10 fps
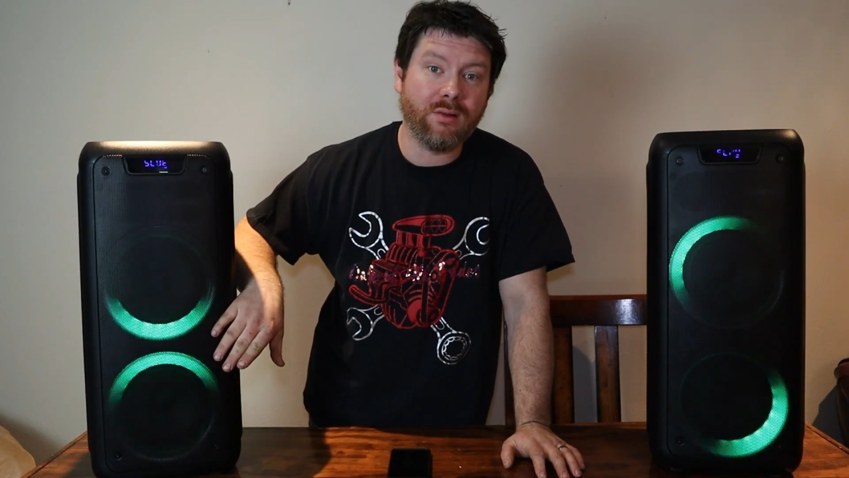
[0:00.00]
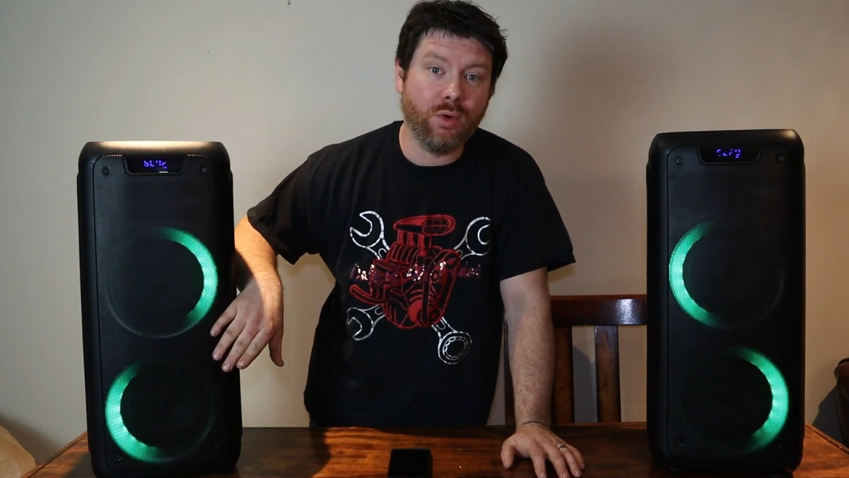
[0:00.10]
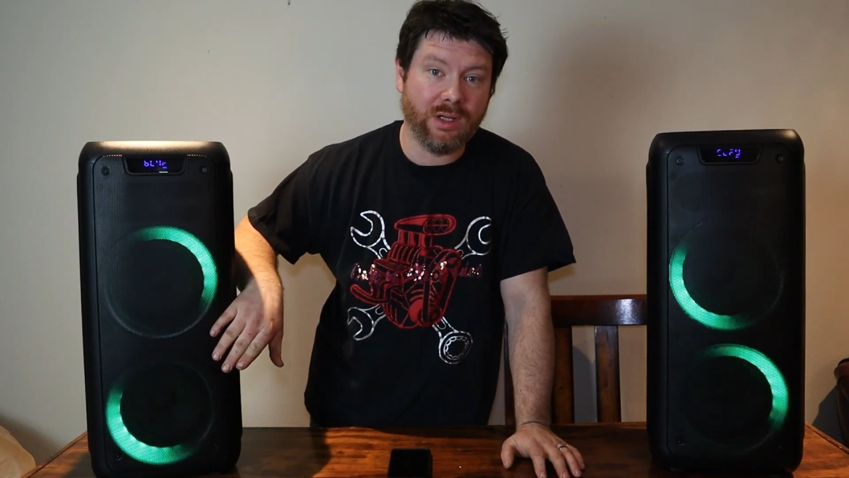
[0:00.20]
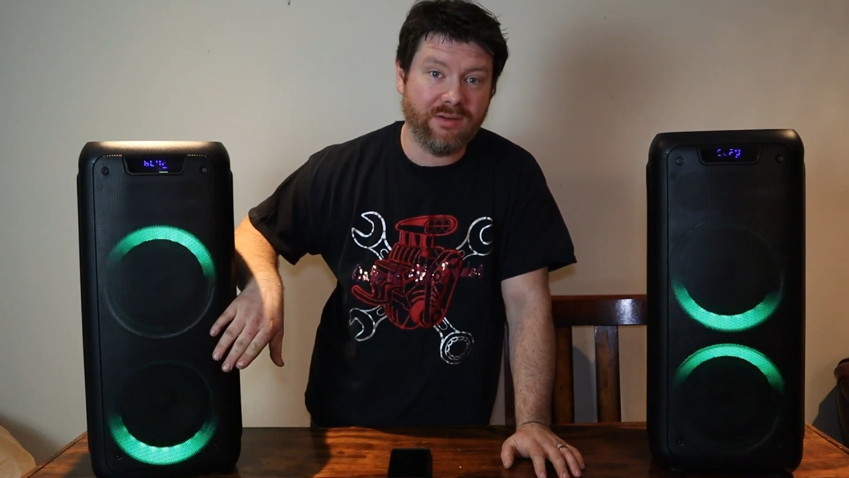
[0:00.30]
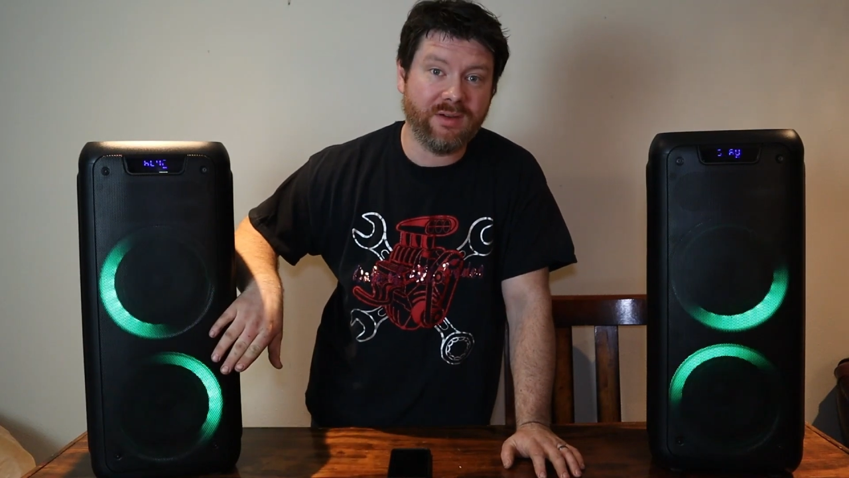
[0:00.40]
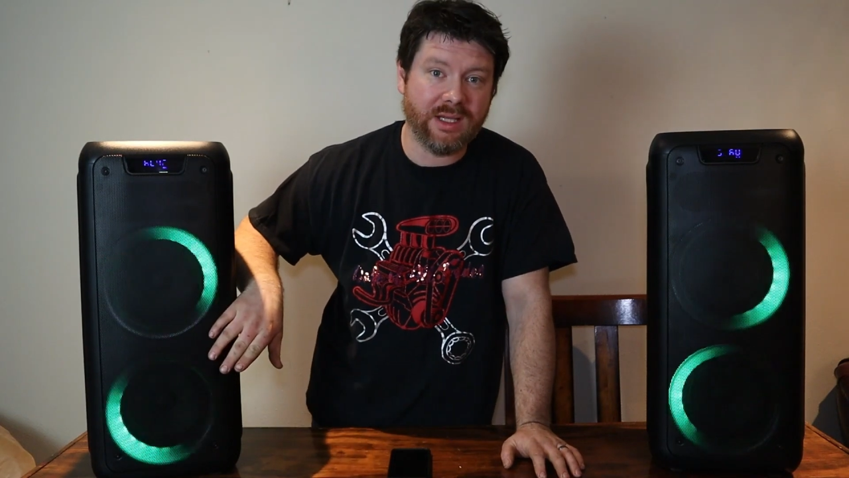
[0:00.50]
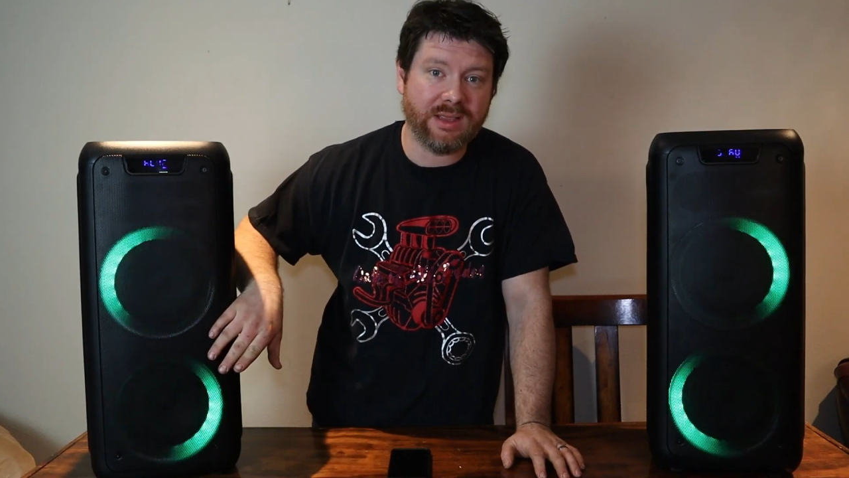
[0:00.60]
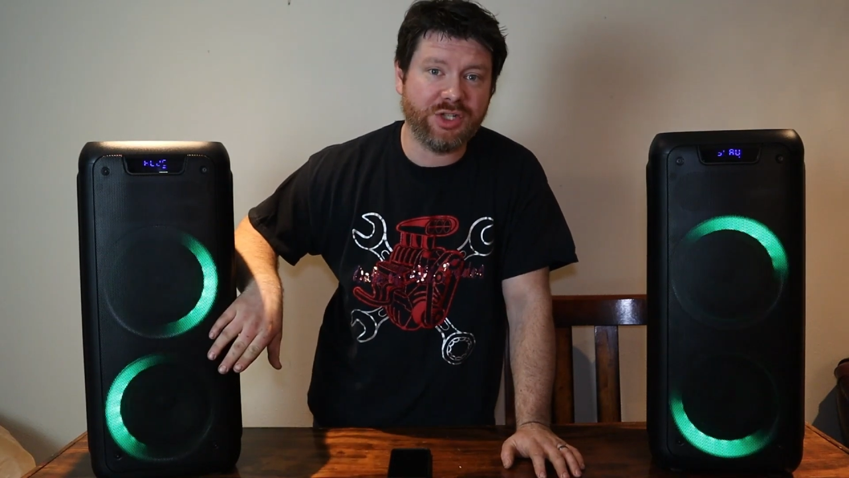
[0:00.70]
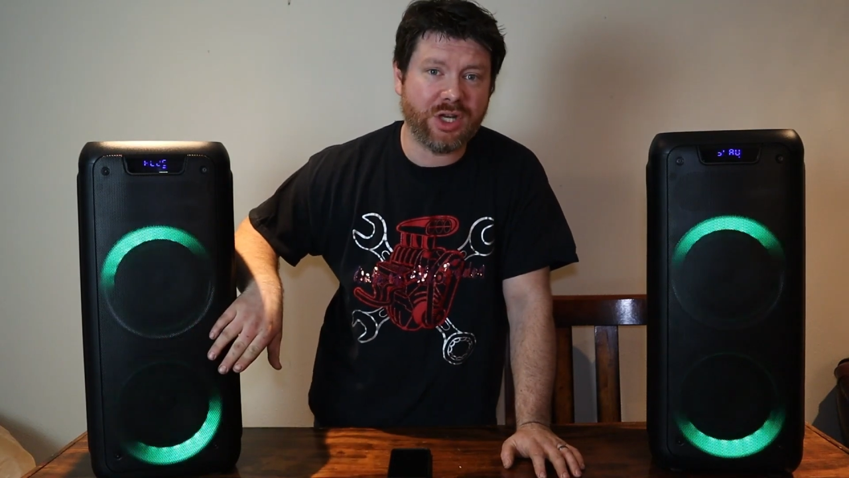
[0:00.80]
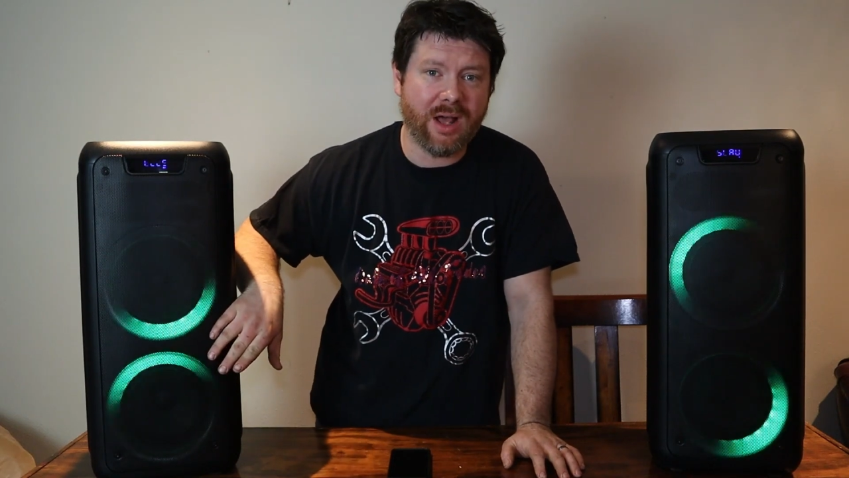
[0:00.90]
will even get
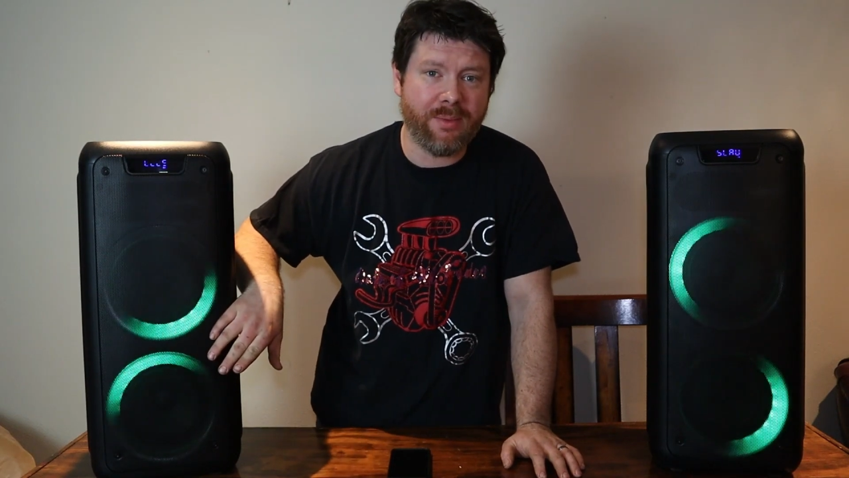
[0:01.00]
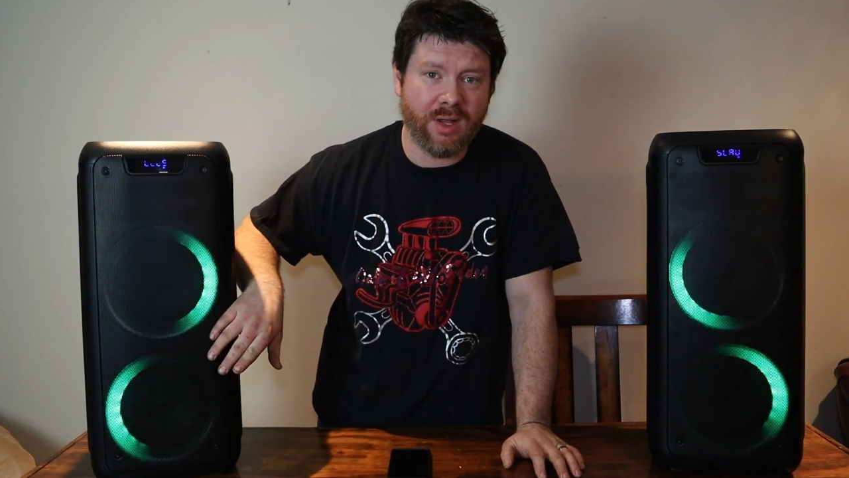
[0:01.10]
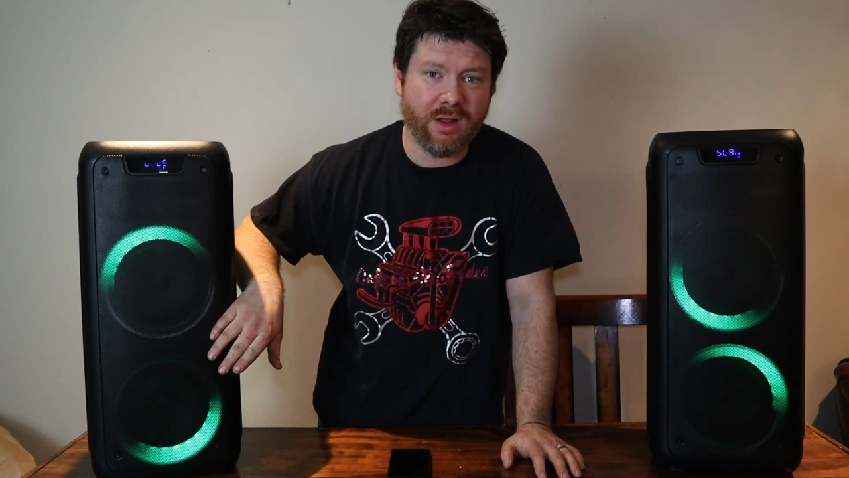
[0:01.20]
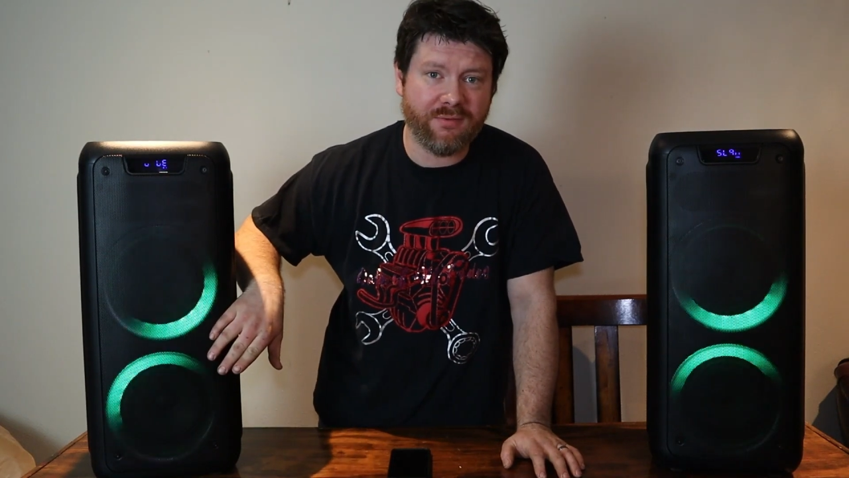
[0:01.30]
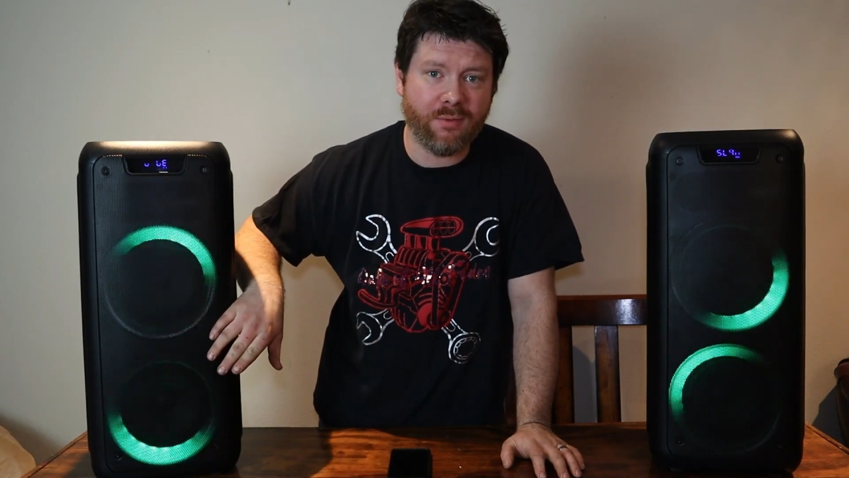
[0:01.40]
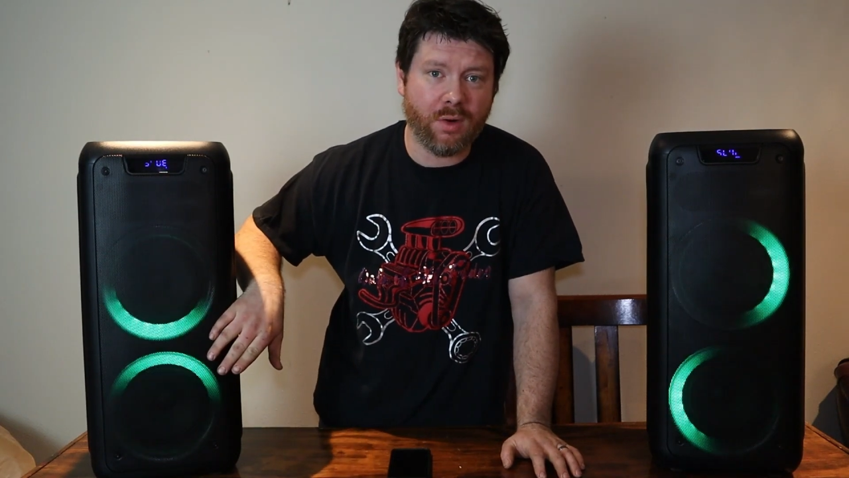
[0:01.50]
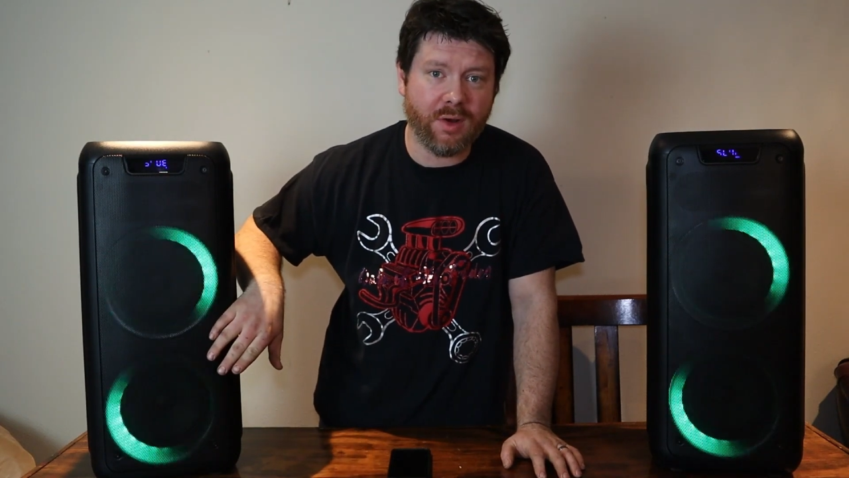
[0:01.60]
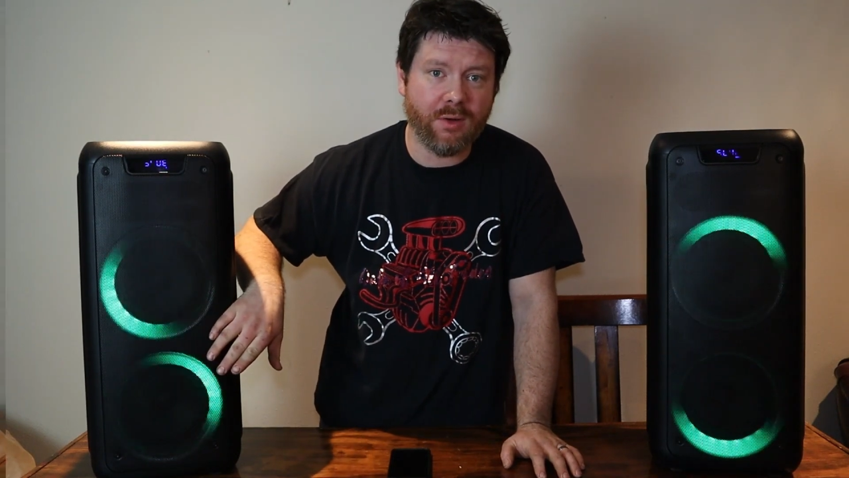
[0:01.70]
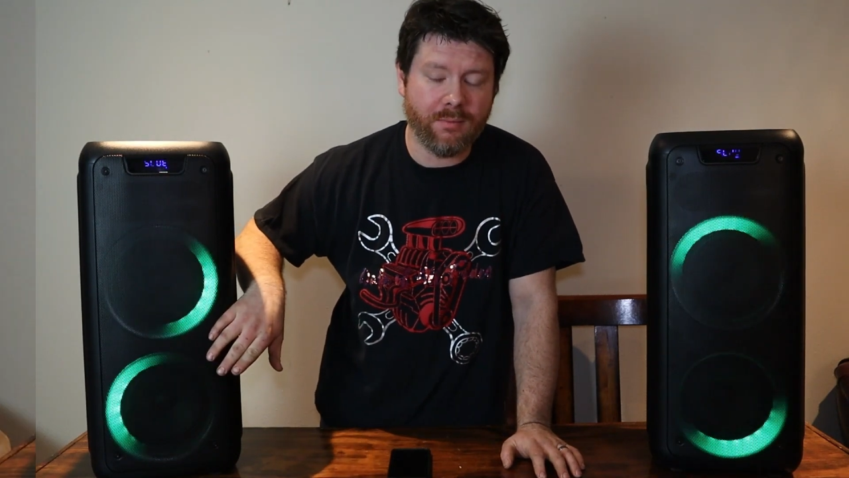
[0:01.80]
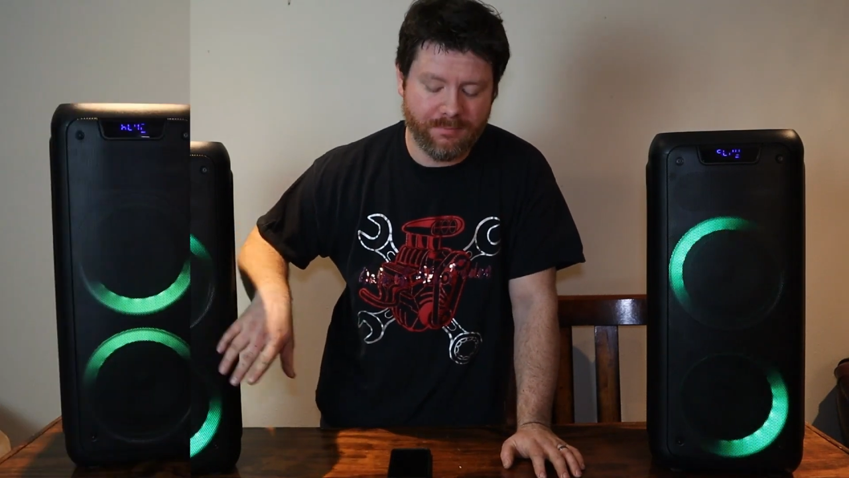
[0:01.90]
the job done for you.